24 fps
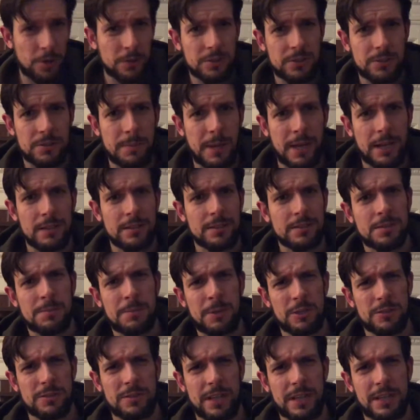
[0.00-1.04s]
smell. It
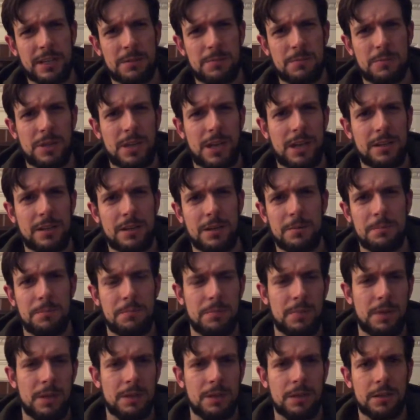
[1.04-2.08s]
smells like kind of
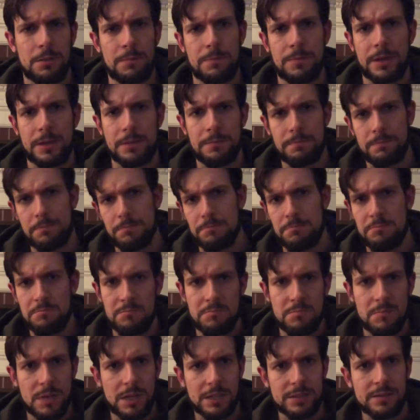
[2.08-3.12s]
a little bit
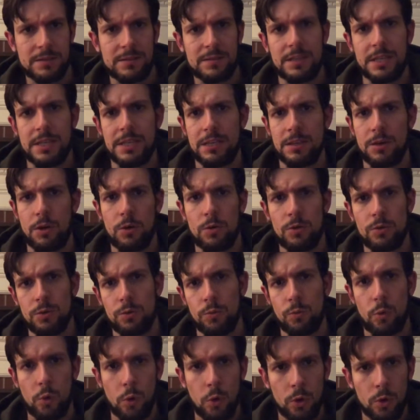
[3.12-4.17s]
musty old
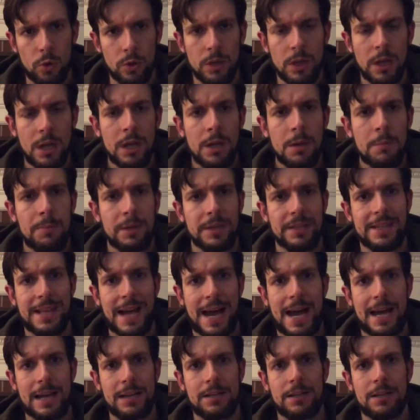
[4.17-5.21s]
wool, but
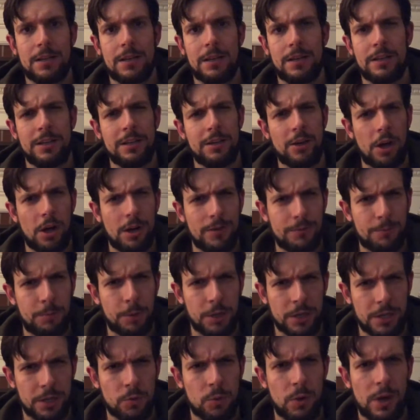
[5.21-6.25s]
not in an
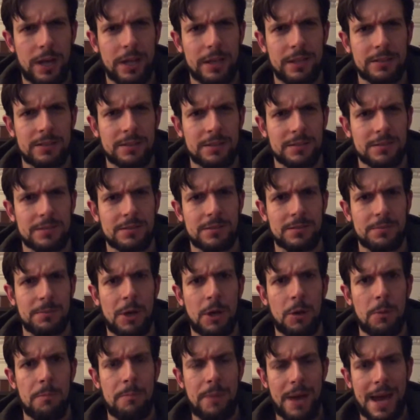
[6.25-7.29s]
off-putting way. It doesn't smell
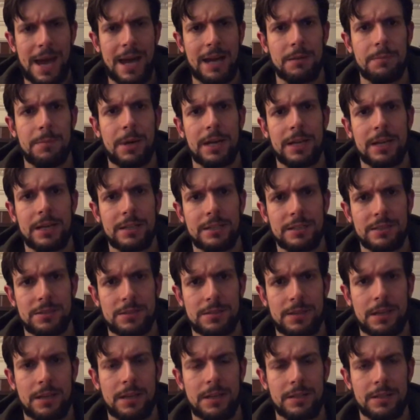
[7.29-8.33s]
bad by
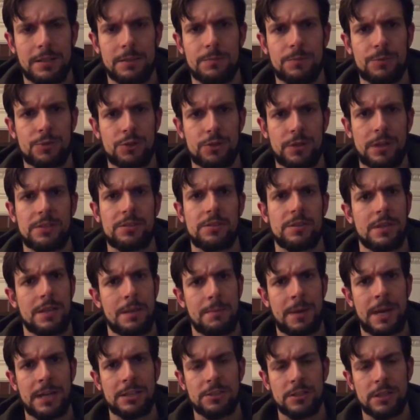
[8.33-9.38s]
any stretch of the
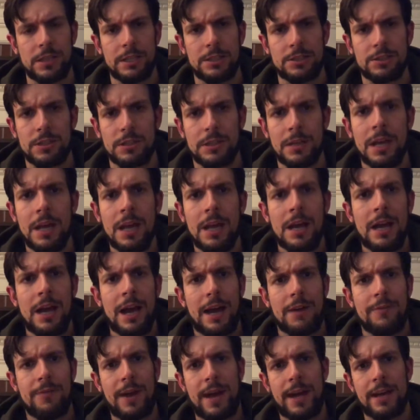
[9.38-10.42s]
imagination.
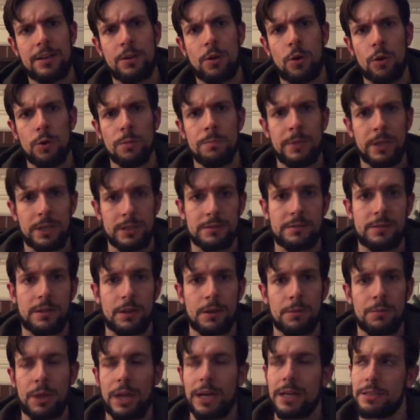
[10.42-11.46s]
I've had old military
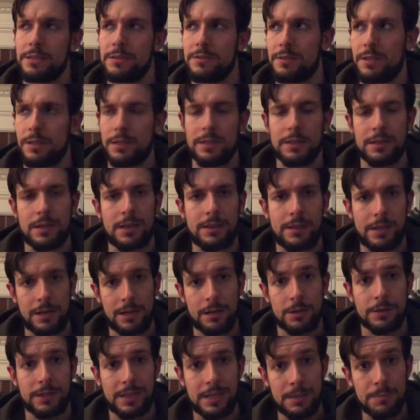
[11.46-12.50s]
blankets that I
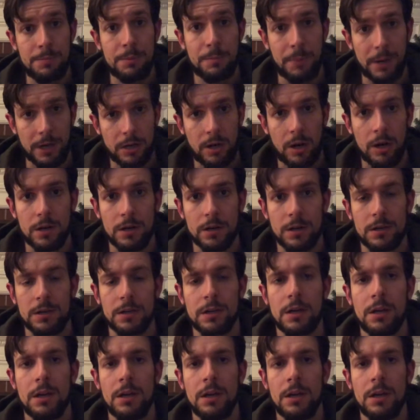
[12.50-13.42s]
keep in my car